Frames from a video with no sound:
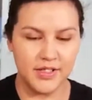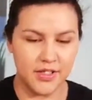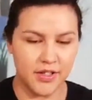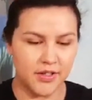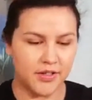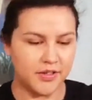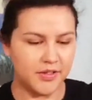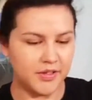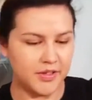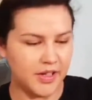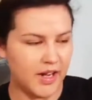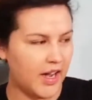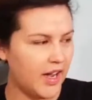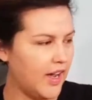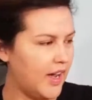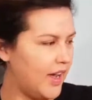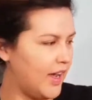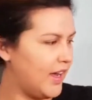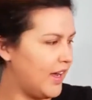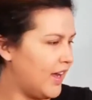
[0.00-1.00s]
So
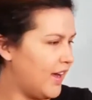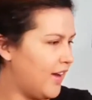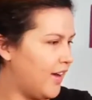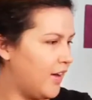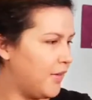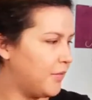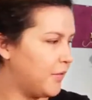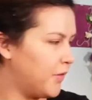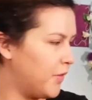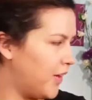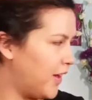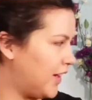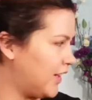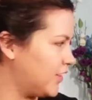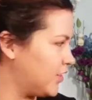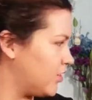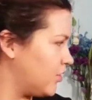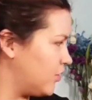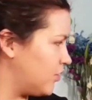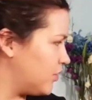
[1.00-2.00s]
I am
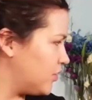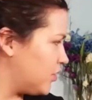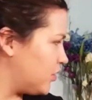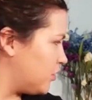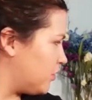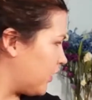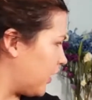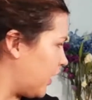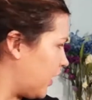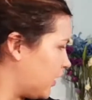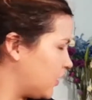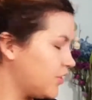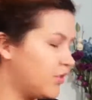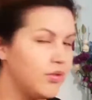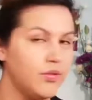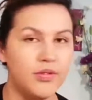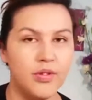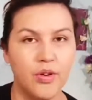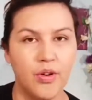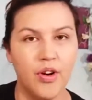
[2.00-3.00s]
going to do a
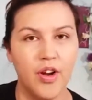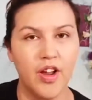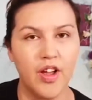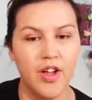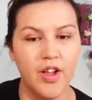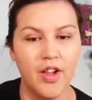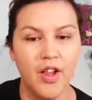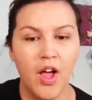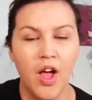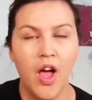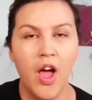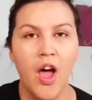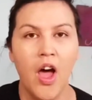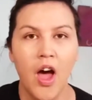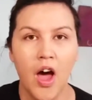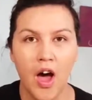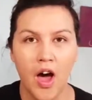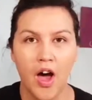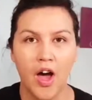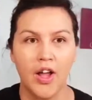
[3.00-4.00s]
tutorial
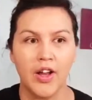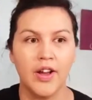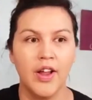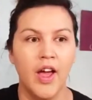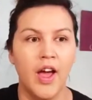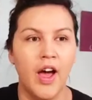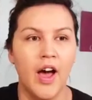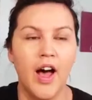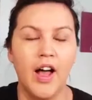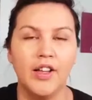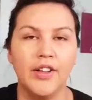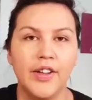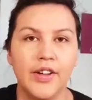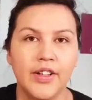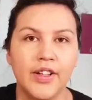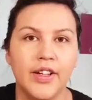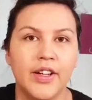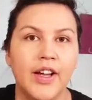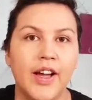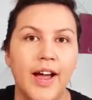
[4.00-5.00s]
on a
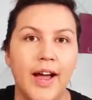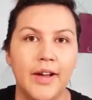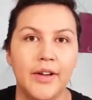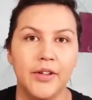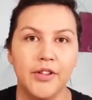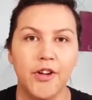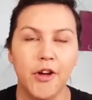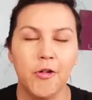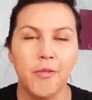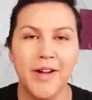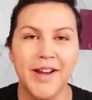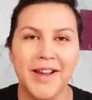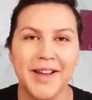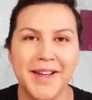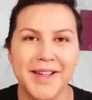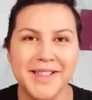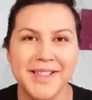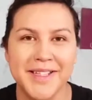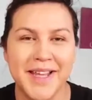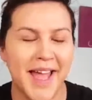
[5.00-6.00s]
look. I don't know what it
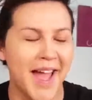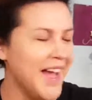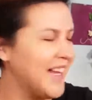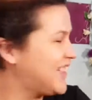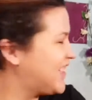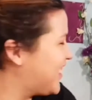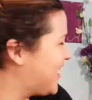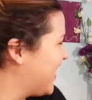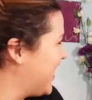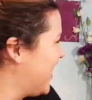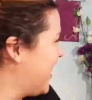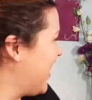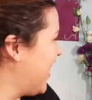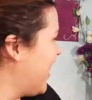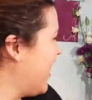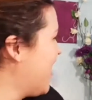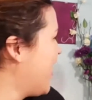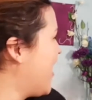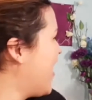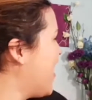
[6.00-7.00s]
is yet,
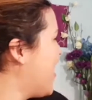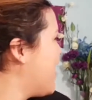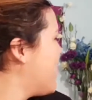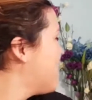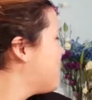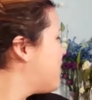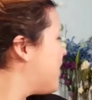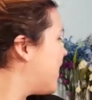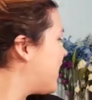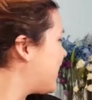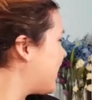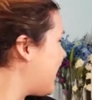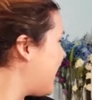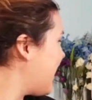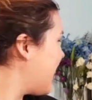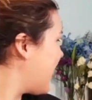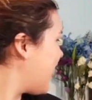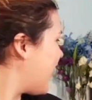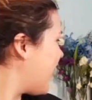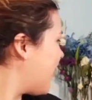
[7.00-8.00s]
but
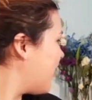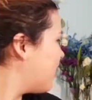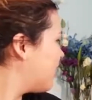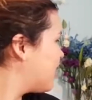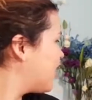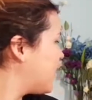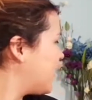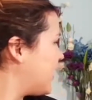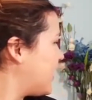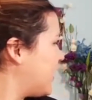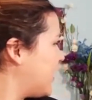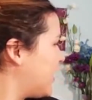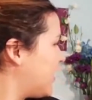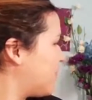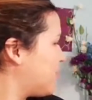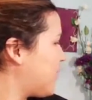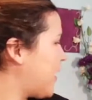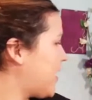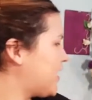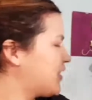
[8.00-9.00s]
I have
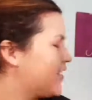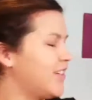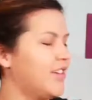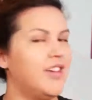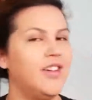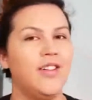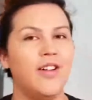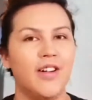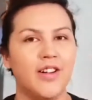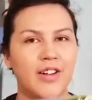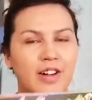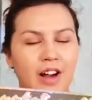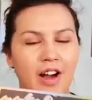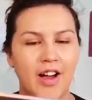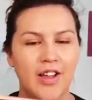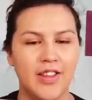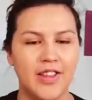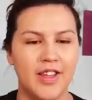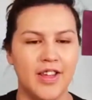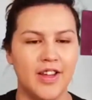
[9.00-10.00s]
the Pastel
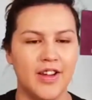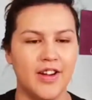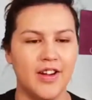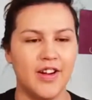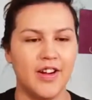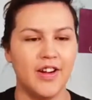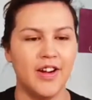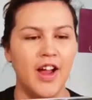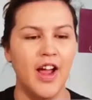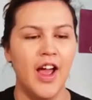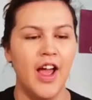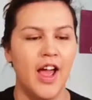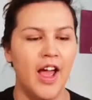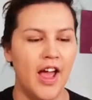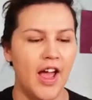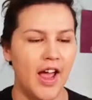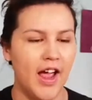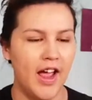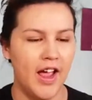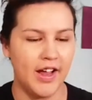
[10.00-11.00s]
Goth here,
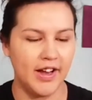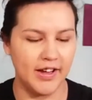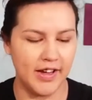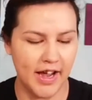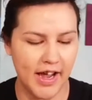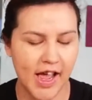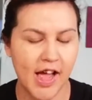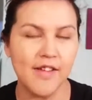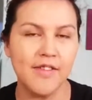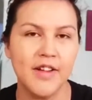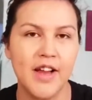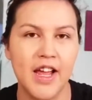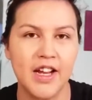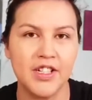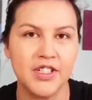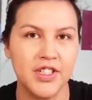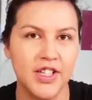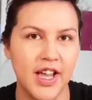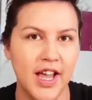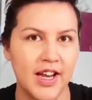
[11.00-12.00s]
and I haven't
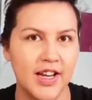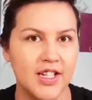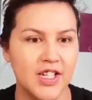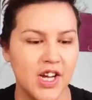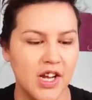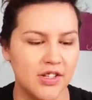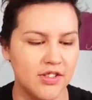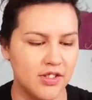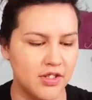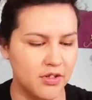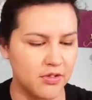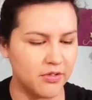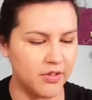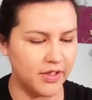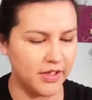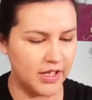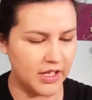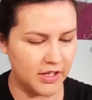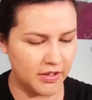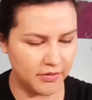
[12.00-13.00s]
actually had a chance to
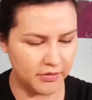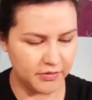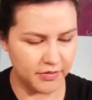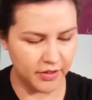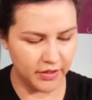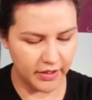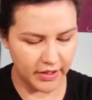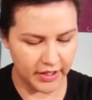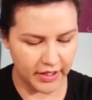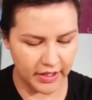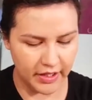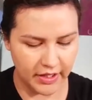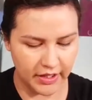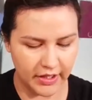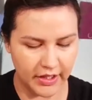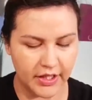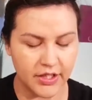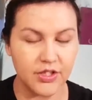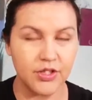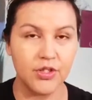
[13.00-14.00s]
really
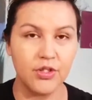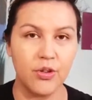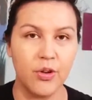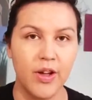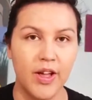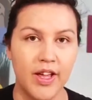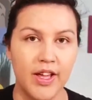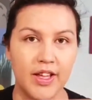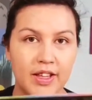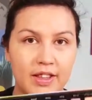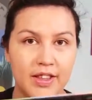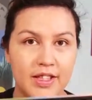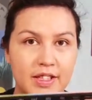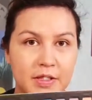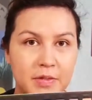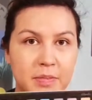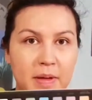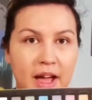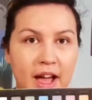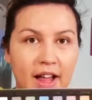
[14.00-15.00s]
fully enjoy
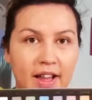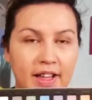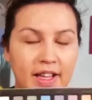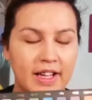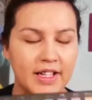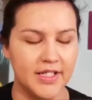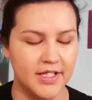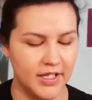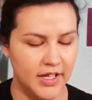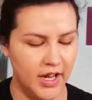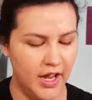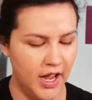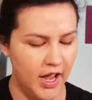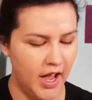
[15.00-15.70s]
this palette.